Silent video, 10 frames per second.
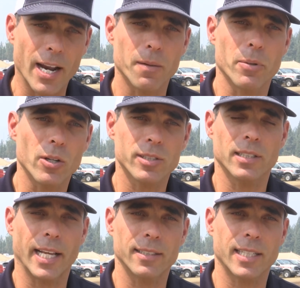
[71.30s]
a fire
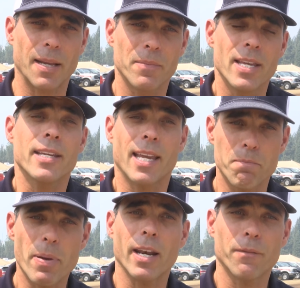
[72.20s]
burns in landscape,
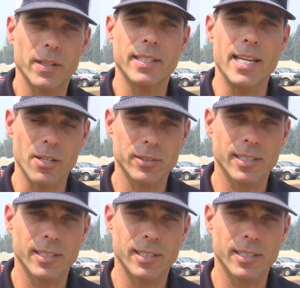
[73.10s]
can benefit the